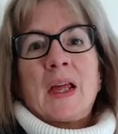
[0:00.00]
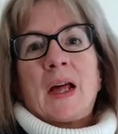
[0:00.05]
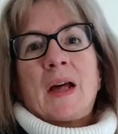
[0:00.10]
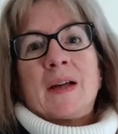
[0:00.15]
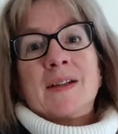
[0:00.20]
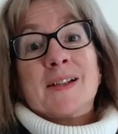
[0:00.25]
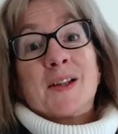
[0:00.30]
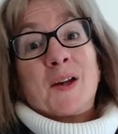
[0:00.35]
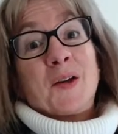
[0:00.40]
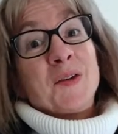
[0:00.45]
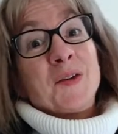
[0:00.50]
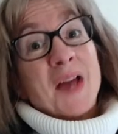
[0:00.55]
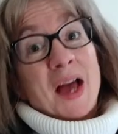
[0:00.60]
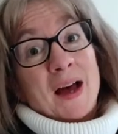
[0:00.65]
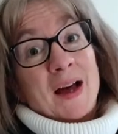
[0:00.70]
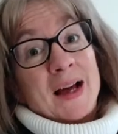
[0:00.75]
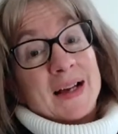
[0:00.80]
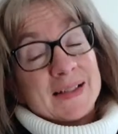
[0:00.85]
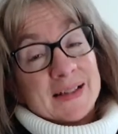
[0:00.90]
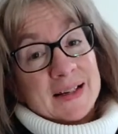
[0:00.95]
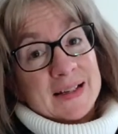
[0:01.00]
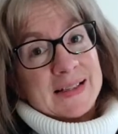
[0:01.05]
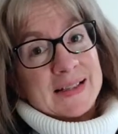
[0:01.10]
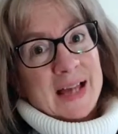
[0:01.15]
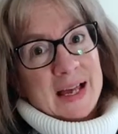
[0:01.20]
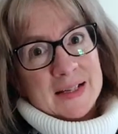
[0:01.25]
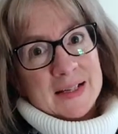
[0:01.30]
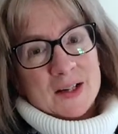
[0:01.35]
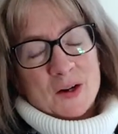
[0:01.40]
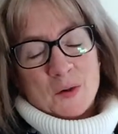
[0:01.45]
So yeah, as I
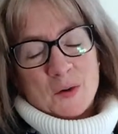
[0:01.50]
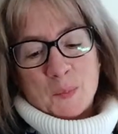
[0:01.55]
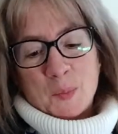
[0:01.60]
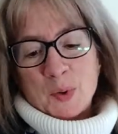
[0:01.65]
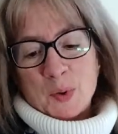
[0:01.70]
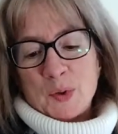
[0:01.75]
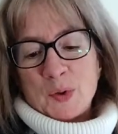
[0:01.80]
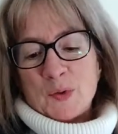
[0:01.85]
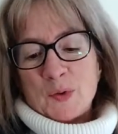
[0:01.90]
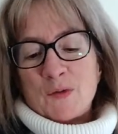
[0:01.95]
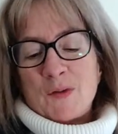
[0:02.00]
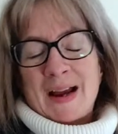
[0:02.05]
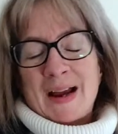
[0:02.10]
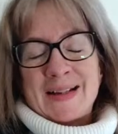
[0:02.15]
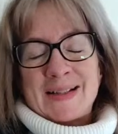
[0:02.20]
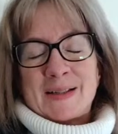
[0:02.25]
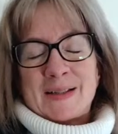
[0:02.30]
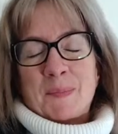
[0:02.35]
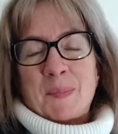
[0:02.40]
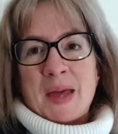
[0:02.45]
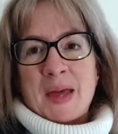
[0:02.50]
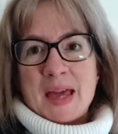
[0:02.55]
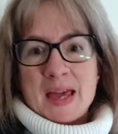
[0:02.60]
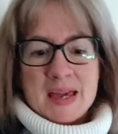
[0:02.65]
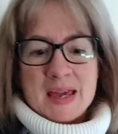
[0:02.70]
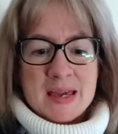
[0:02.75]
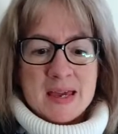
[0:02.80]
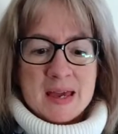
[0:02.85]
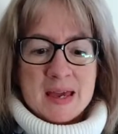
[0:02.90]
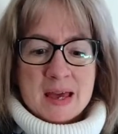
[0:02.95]
said, I'll put the
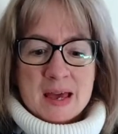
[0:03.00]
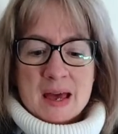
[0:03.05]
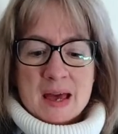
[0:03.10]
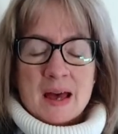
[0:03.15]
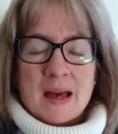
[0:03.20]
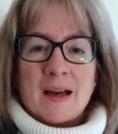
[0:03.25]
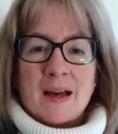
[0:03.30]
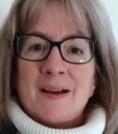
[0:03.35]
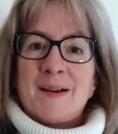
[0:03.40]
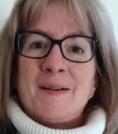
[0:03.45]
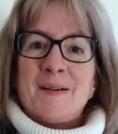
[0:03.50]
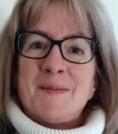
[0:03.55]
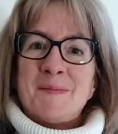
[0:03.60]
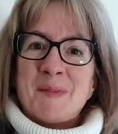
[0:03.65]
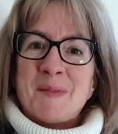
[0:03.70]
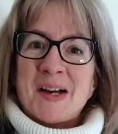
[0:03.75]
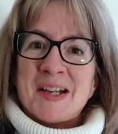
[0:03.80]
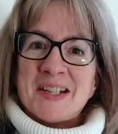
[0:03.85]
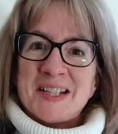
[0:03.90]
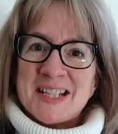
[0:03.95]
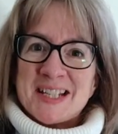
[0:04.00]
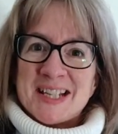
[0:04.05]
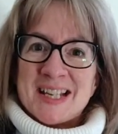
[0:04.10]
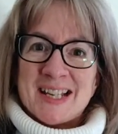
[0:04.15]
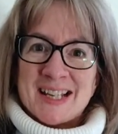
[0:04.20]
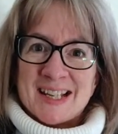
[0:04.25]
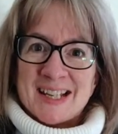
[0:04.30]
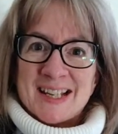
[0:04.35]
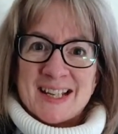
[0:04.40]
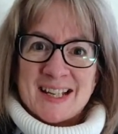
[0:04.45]
recipe under
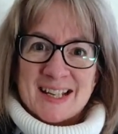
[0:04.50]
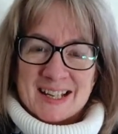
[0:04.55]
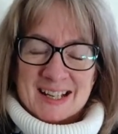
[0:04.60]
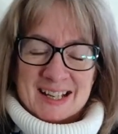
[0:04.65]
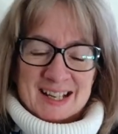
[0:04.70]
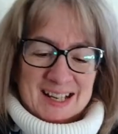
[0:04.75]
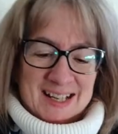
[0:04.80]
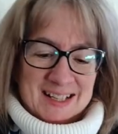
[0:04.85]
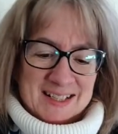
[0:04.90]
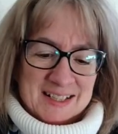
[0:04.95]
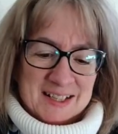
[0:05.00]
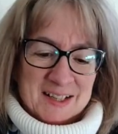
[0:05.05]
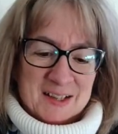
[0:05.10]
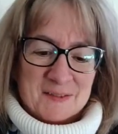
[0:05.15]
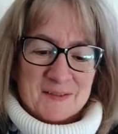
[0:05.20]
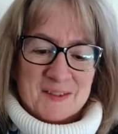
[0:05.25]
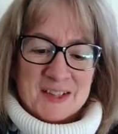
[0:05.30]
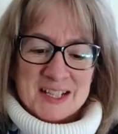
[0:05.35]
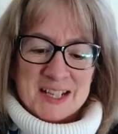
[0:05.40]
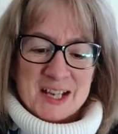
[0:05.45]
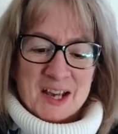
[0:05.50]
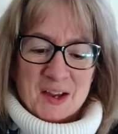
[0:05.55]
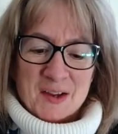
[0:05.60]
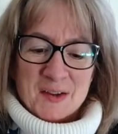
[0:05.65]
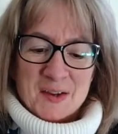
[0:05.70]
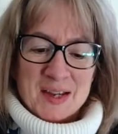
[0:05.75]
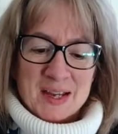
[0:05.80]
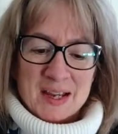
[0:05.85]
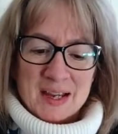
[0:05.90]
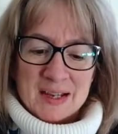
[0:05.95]
the video
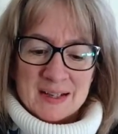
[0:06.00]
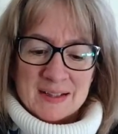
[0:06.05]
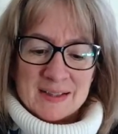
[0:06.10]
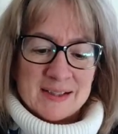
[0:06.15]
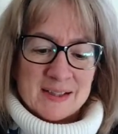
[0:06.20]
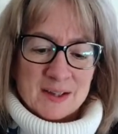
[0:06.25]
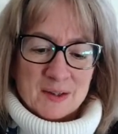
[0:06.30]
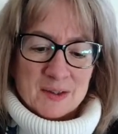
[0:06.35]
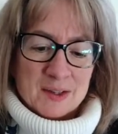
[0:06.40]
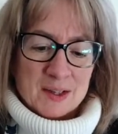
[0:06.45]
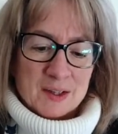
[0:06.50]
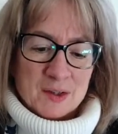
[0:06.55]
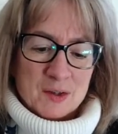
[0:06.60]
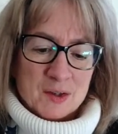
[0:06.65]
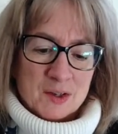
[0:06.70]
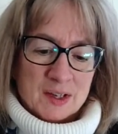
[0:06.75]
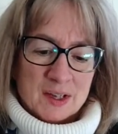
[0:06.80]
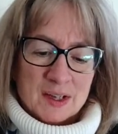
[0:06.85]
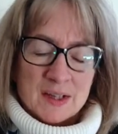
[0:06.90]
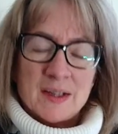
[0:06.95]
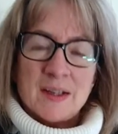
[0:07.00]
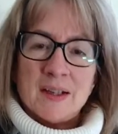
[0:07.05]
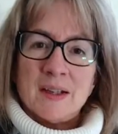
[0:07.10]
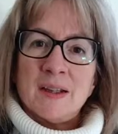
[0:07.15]
here so that you can